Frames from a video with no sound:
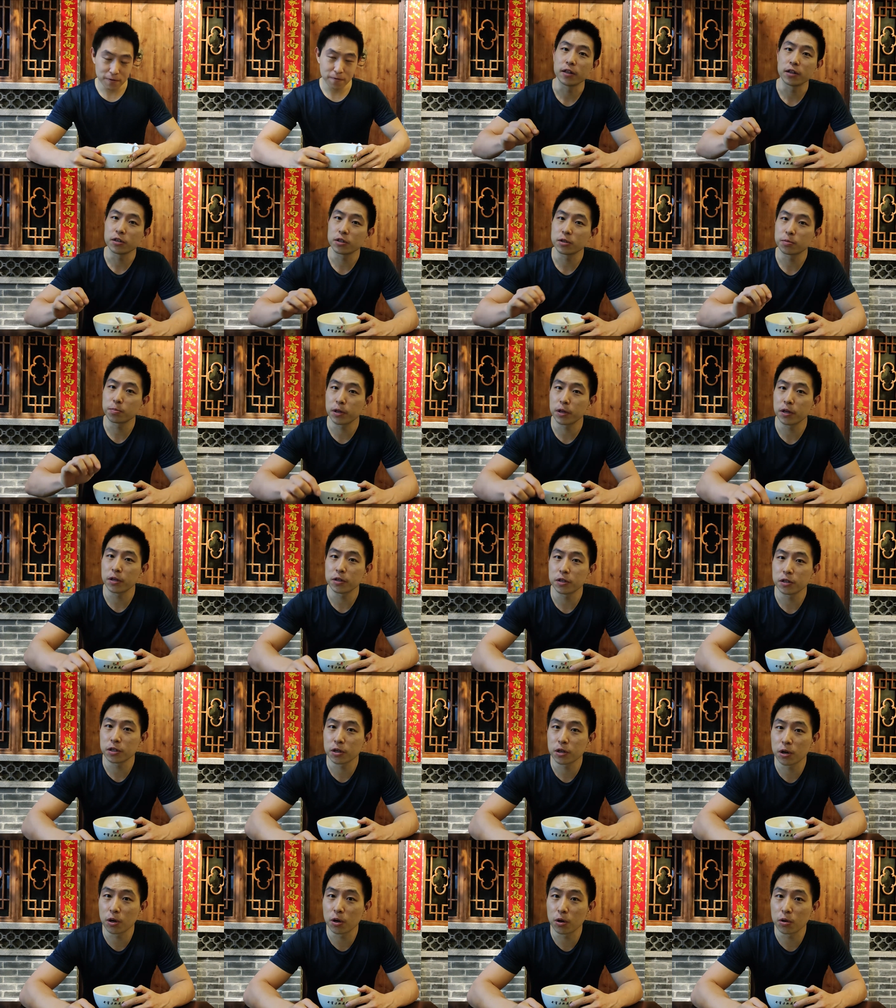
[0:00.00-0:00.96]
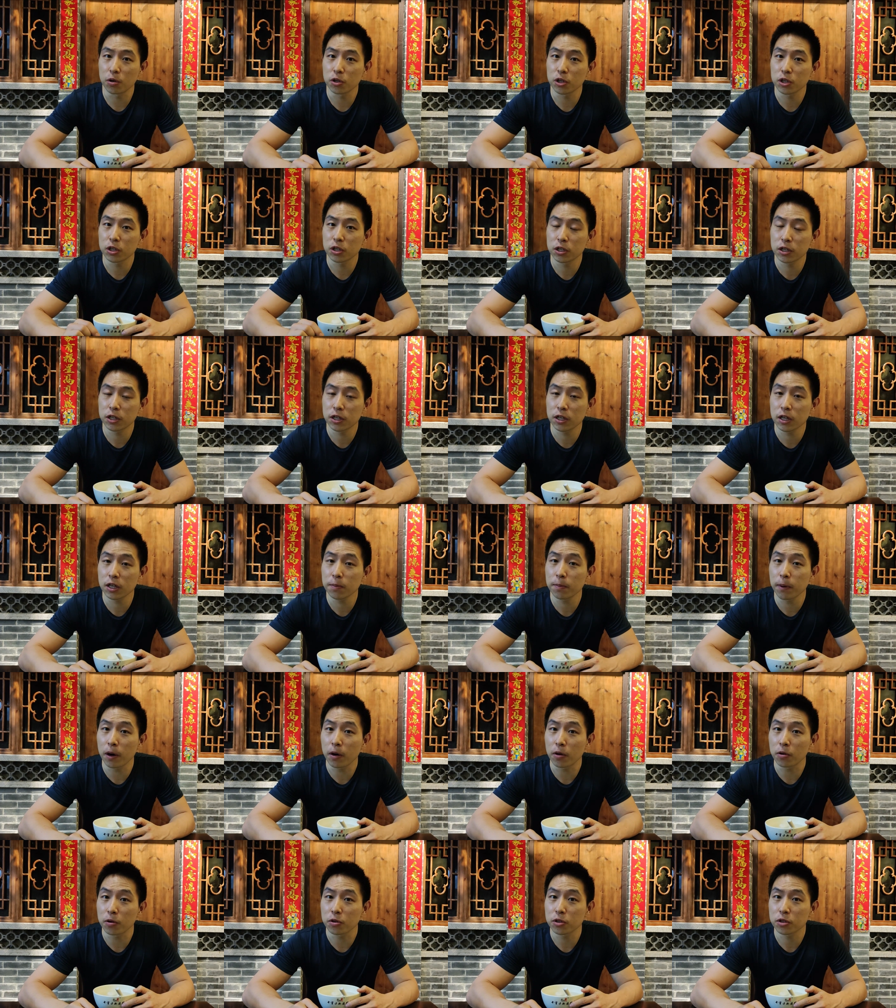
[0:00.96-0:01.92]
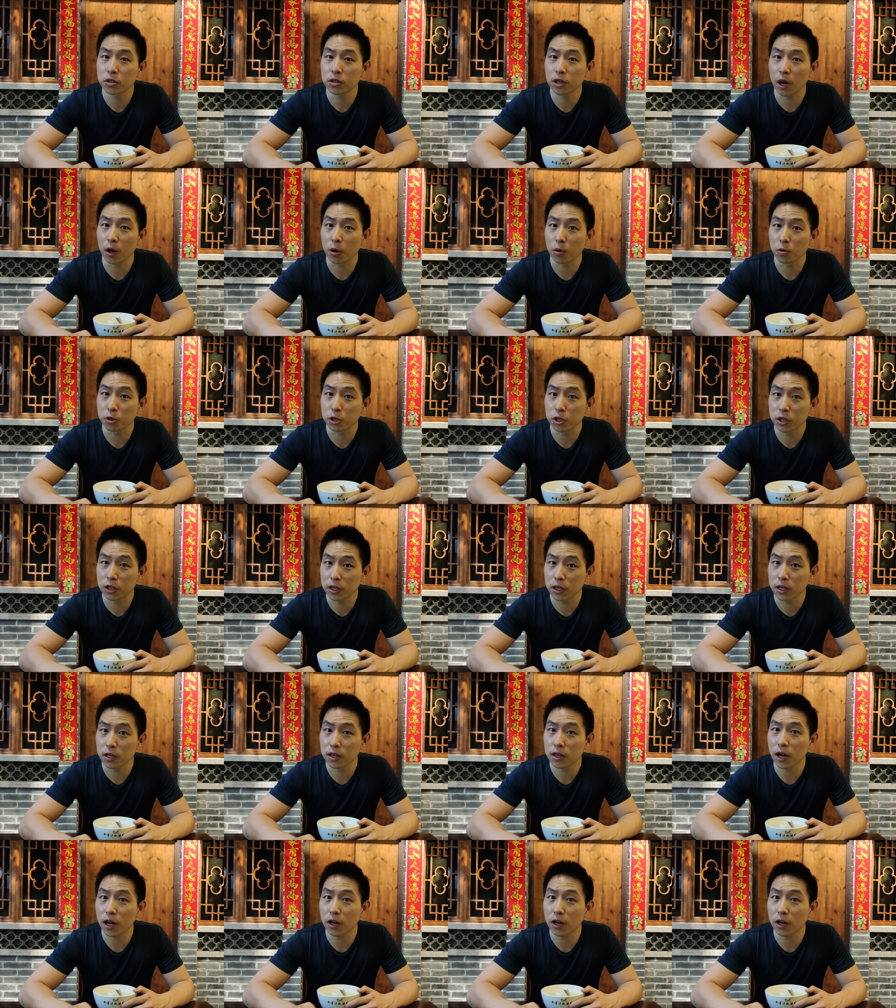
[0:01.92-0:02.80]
This place is called Qibao Laojie